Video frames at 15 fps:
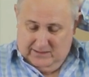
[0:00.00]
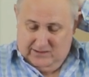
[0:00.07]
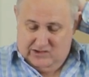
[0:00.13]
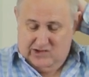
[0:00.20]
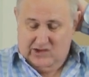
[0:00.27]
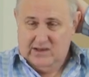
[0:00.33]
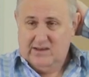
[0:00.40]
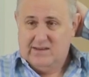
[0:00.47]

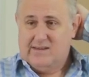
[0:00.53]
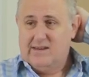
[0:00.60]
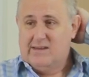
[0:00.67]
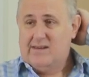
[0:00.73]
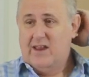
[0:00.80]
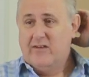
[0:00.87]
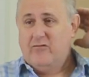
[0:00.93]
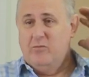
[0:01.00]

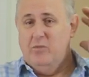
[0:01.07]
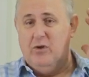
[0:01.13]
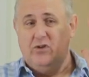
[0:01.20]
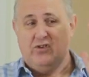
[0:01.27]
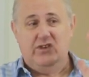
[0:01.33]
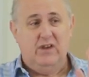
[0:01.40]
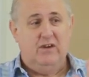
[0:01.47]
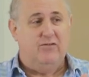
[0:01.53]
Jesus, have
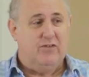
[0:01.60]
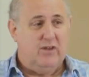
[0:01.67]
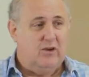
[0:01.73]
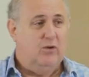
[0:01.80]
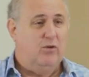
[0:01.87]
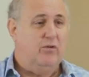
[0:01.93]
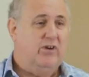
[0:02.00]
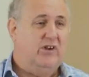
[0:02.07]
mercy. If the
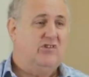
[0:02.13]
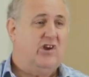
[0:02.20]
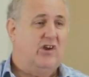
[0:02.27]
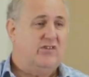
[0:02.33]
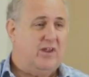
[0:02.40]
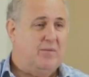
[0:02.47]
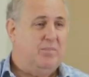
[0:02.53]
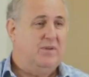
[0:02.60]
glory
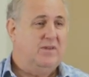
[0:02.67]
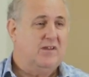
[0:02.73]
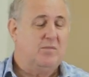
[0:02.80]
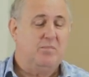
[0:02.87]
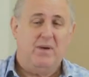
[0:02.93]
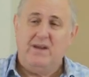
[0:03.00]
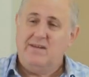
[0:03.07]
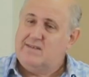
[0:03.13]
shows up in this
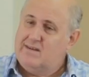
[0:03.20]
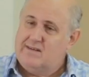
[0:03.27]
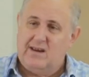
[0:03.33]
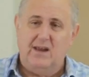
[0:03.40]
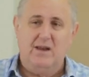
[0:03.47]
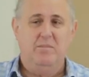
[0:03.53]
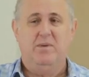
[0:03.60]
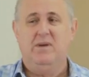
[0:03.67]
place, there's
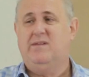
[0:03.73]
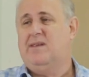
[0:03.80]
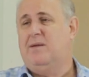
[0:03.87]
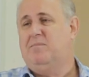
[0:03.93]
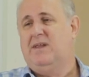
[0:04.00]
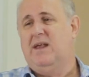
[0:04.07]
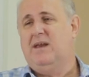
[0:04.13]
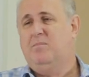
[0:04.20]
going to be
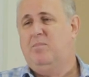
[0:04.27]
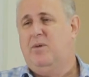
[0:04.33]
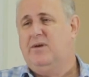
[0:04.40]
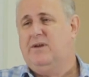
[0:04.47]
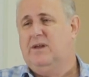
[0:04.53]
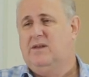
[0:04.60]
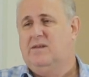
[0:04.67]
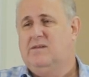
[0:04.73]
some dead
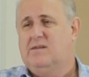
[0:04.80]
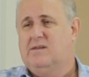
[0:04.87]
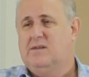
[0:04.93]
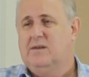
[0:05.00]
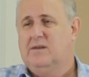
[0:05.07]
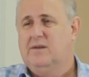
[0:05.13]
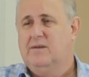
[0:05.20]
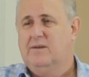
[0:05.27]
bodies.
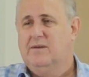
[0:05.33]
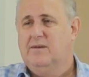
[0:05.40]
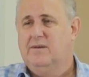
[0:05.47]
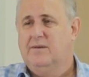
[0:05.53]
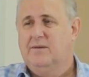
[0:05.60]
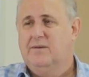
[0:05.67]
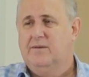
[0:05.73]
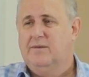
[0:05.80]

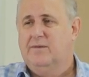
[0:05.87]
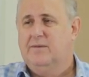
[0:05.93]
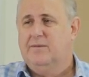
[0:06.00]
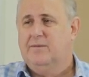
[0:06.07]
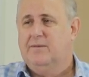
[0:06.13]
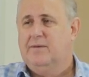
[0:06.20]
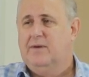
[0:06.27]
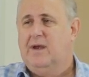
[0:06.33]

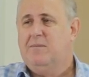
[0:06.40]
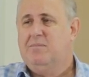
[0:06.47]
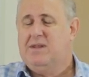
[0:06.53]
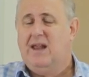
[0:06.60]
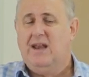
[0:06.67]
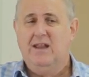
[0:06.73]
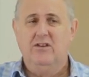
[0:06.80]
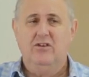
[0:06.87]
I'm
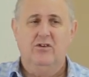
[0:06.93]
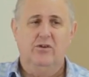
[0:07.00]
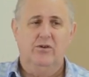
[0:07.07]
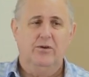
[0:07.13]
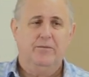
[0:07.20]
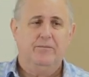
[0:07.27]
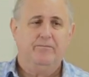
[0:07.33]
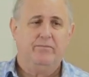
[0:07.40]
telling you.
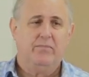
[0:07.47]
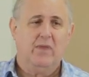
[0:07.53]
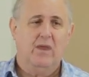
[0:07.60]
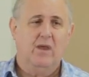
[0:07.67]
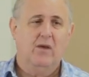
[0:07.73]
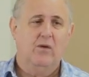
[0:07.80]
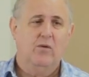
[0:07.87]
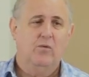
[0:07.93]

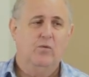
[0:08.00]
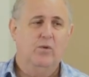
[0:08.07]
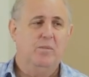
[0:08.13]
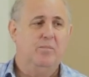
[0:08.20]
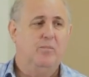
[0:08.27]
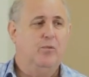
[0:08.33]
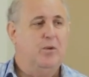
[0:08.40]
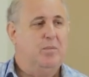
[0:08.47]

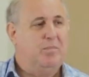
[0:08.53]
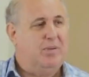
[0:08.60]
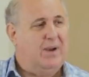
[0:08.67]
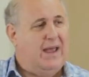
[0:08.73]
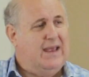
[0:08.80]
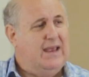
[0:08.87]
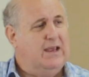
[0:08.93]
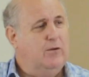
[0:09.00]
We're
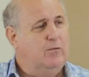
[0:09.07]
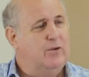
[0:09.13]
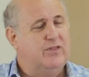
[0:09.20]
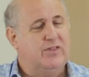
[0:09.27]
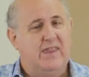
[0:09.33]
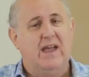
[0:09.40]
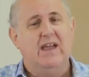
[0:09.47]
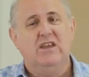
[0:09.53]
playing
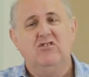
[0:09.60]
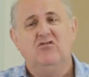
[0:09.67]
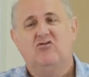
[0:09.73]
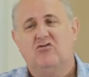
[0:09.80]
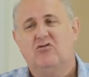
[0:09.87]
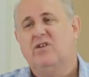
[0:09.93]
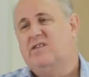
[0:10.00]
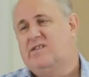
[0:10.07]
with
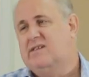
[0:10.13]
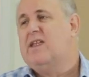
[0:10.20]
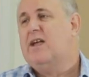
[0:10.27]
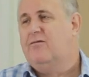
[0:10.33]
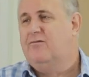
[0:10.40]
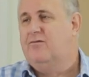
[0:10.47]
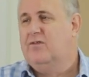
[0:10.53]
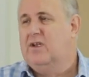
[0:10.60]
dangerous
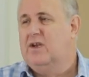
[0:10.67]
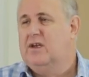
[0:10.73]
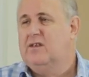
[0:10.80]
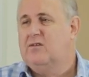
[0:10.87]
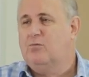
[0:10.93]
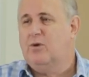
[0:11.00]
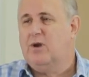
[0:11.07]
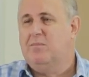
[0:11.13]
stuff here,
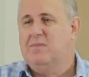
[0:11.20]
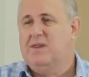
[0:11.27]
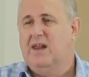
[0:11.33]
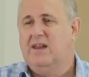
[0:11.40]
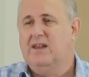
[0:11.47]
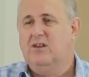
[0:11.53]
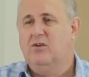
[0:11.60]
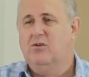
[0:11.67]
is what I'm
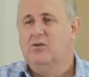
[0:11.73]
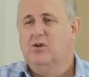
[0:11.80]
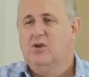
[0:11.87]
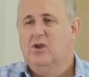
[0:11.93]
telling you.